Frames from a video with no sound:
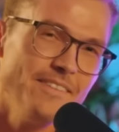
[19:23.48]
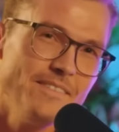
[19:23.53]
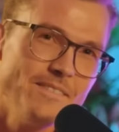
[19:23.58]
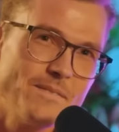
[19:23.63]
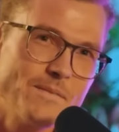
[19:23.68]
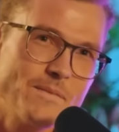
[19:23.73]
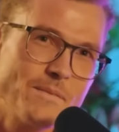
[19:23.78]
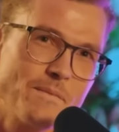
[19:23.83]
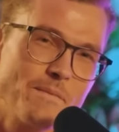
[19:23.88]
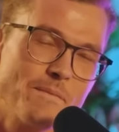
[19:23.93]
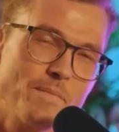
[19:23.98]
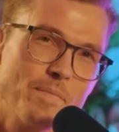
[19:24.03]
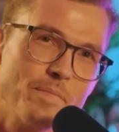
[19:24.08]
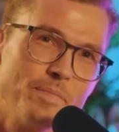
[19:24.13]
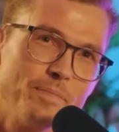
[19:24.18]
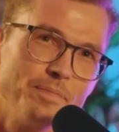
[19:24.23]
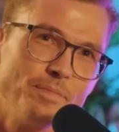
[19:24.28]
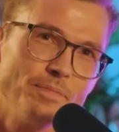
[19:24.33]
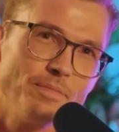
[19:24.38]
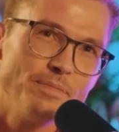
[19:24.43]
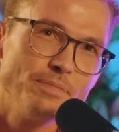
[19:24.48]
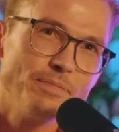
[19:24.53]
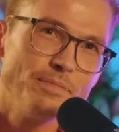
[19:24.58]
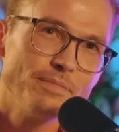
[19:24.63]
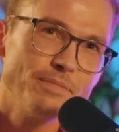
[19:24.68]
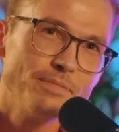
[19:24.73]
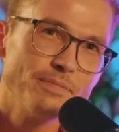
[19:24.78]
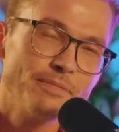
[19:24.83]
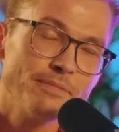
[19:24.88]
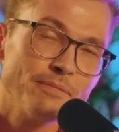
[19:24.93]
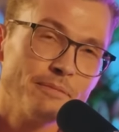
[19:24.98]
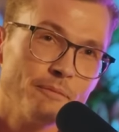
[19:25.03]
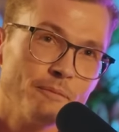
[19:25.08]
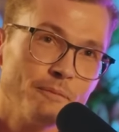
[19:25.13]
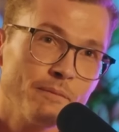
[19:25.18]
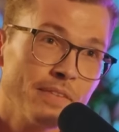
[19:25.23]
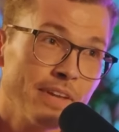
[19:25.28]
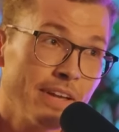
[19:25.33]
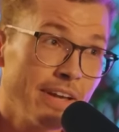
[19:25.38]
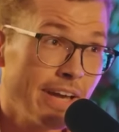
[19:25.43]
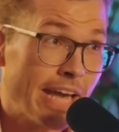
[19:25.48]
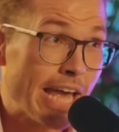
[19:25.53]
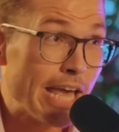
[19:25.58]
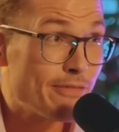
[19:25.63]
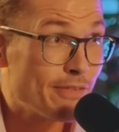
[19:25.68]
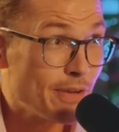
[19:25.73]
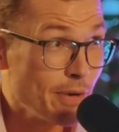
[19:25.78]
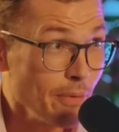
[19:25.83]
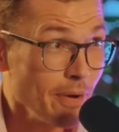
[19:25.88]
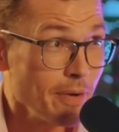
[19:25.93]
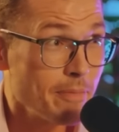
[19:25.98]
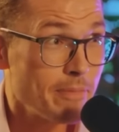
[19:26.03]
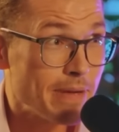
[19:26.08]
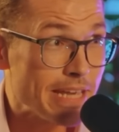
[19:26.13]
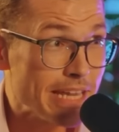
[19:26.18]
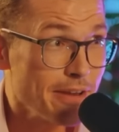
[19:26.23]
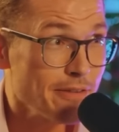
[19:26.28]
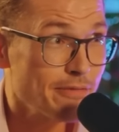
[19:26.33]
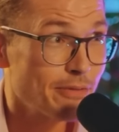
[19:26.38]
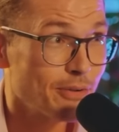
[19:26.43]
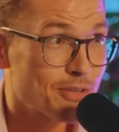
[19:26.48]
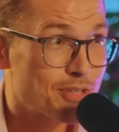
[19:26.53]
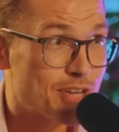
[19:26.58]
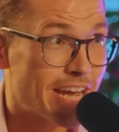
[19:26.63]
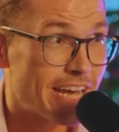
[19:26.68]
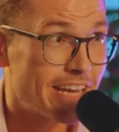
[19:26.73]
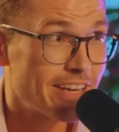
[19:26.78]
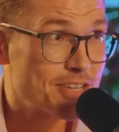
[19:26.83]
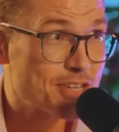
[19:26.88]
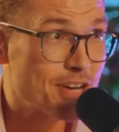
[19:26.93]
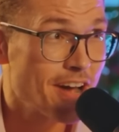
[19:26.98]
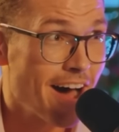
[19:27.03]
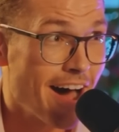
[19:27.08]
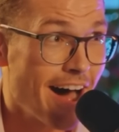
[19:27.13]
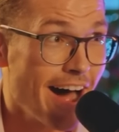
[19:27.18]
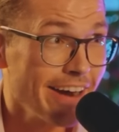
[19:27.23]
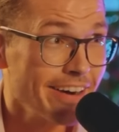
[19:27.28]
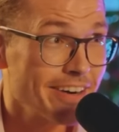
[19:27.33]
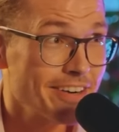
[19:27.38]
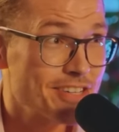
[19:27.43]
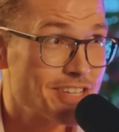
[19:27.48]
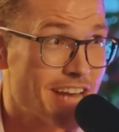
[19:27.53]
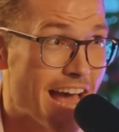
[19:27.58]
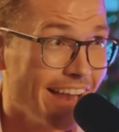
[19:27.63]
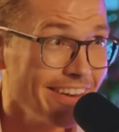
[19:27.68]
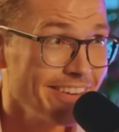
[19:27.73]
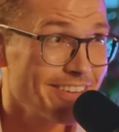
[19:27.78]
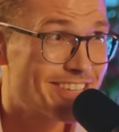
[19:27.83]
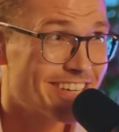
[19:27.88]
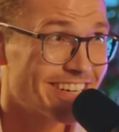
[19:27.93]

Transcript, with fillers: change, hire challengers. If you want meaningful change, hire challengers.